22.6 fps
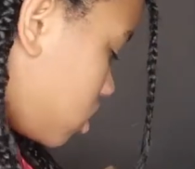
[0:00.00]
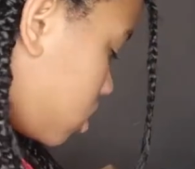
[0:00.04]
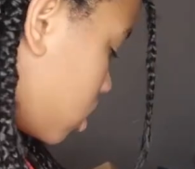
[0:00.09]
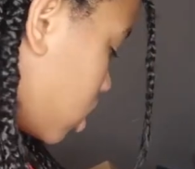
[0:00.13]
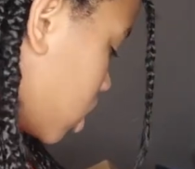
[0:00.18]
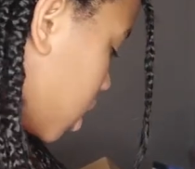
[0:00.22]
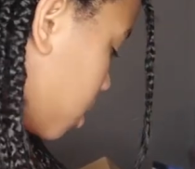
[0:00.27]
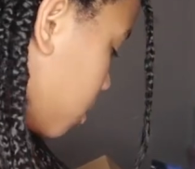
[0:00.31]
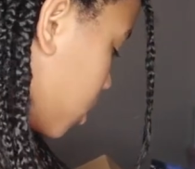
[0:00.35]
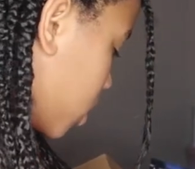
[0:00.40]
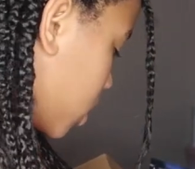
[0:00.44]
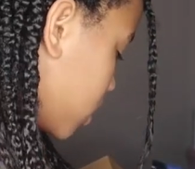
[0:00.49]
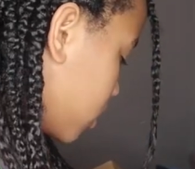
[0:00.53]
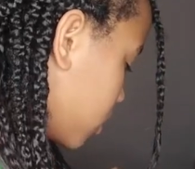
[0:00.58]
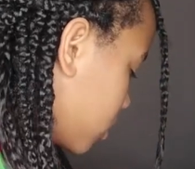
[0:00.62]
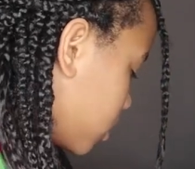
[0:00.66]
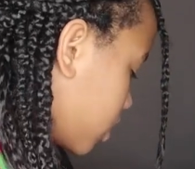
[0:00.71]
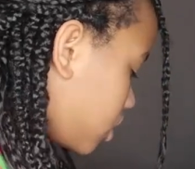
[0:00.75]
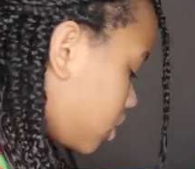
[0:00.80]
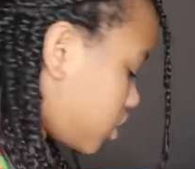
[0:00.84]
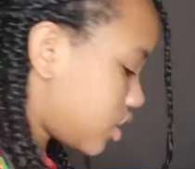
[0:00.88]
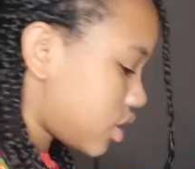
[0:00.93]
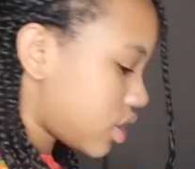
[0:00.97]
I'm
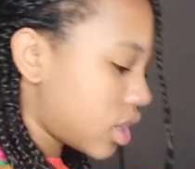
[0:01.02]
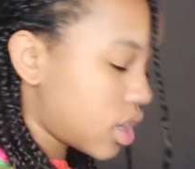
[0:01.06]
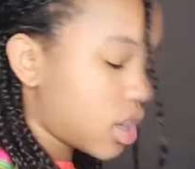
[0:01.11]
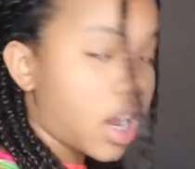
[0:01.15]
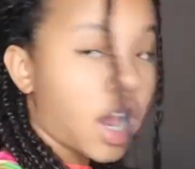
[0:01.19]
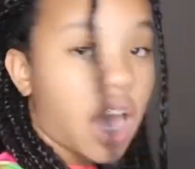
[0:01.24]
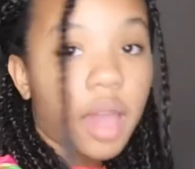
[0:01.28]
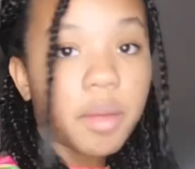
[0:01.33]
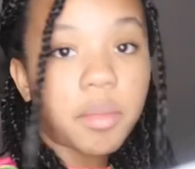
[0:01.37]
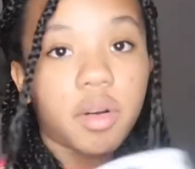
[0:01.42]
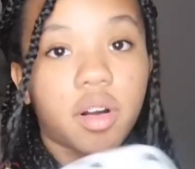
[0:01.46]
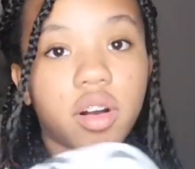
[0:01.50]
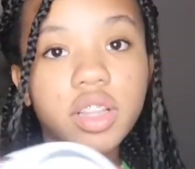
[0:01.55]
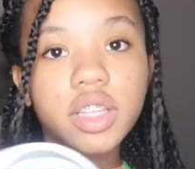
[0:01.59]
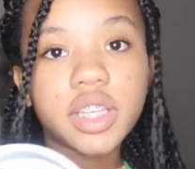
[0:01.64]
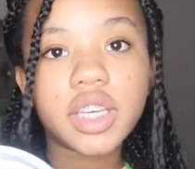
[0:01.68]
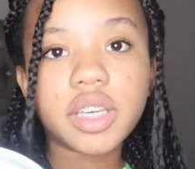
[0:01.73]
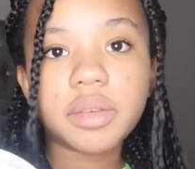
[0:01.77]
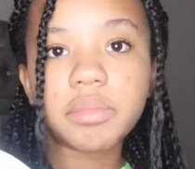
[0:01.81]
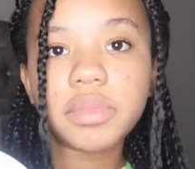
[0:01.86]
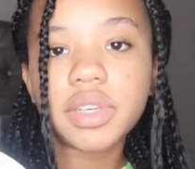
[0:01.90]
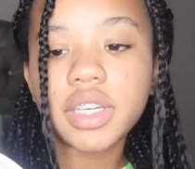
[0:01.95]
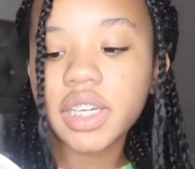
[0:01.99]
honestly just gonna eyeball
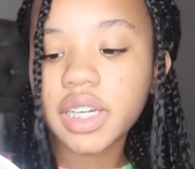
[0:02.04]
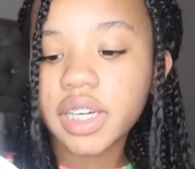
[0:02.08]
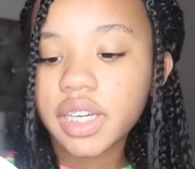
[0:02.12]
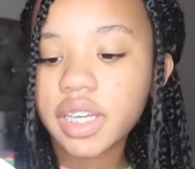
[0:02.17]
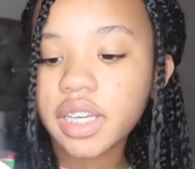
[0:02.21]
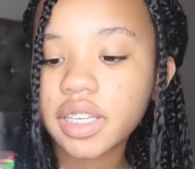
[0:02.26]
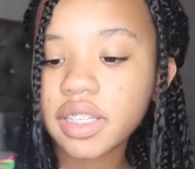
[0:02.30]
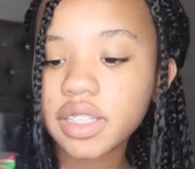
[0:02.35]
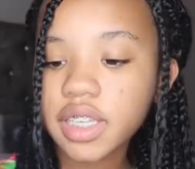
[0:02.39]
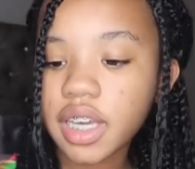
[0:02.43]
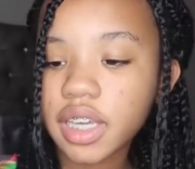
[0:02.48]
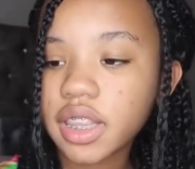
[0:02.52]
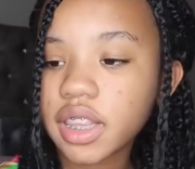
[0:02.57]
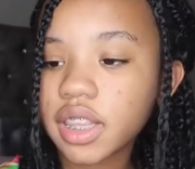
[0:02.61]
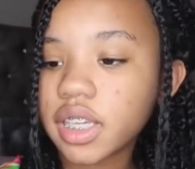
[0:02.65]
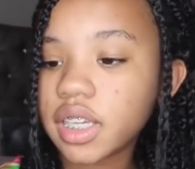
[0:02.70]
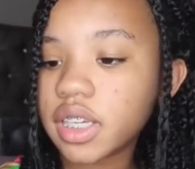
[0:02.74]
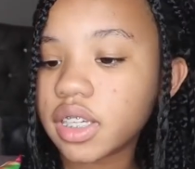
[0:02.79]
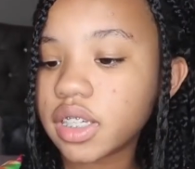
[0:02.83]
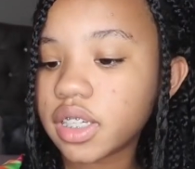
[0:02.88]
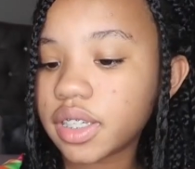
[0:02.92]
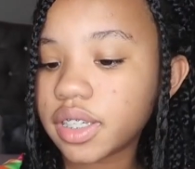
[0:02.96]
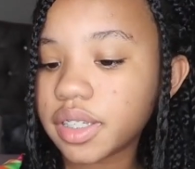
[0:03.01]
it because I
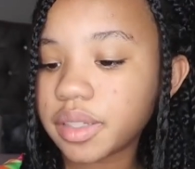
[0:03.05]
think